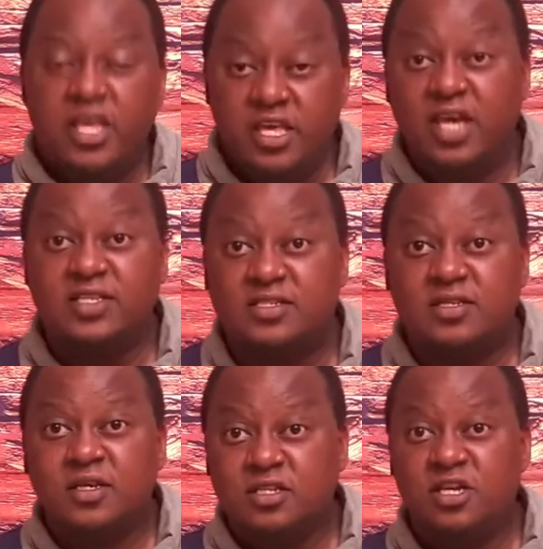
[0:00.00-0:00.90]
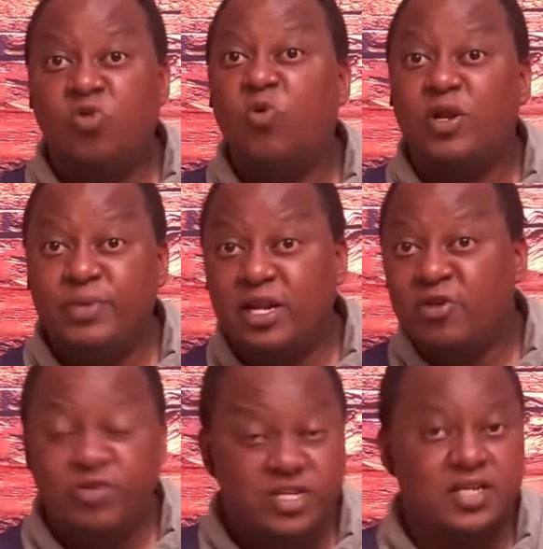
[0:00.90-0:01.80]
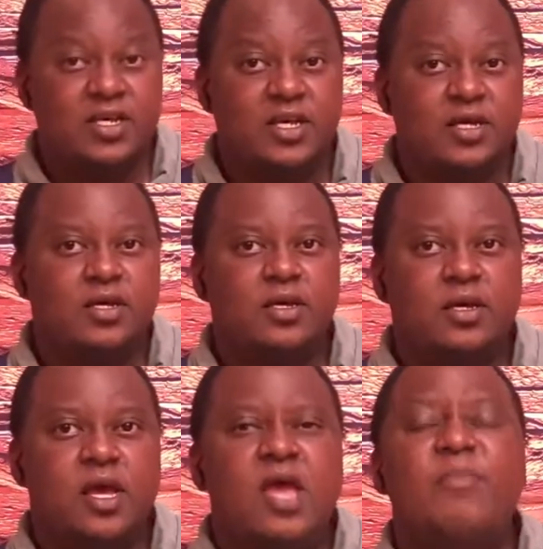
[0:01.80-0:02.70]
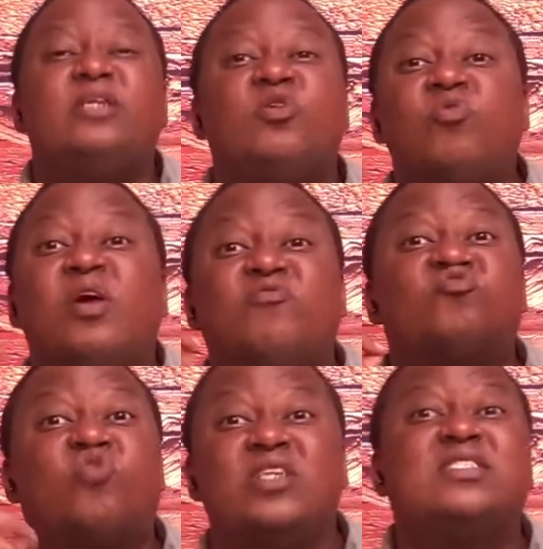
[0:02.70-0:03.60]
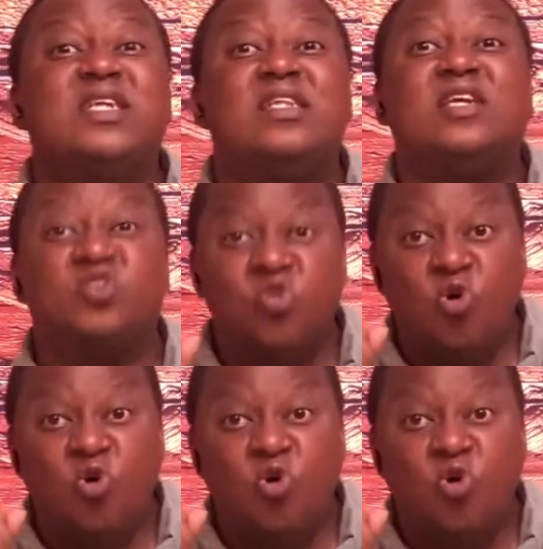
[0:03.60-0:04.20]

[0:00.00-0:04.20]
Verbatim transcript: Yes, Jehu had been anointed king, but he could have trusted that